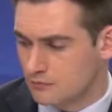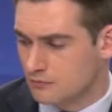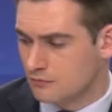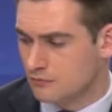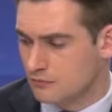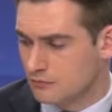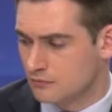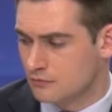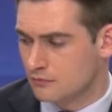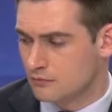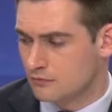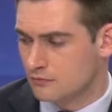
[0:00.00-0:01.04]

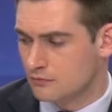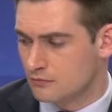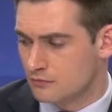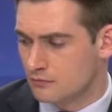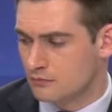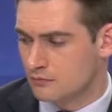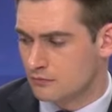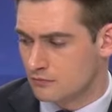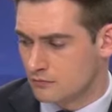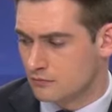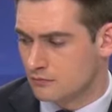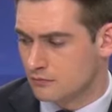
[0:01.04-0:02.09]

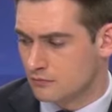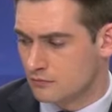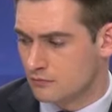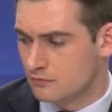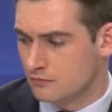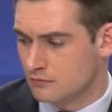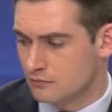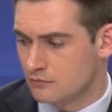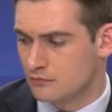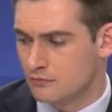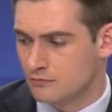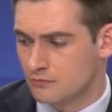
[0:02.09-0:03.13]

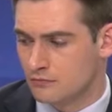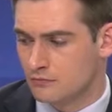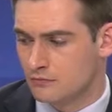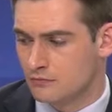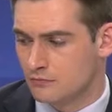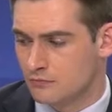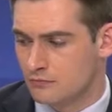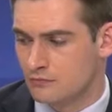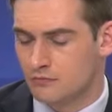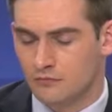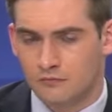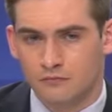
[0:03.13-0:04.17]

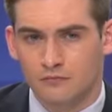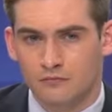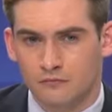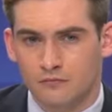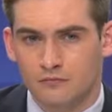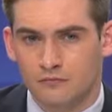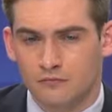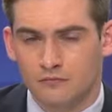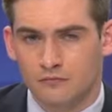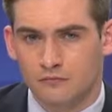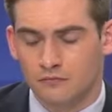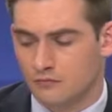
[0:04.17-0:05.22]

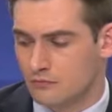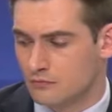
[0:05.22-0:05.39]
The person shown says nothing.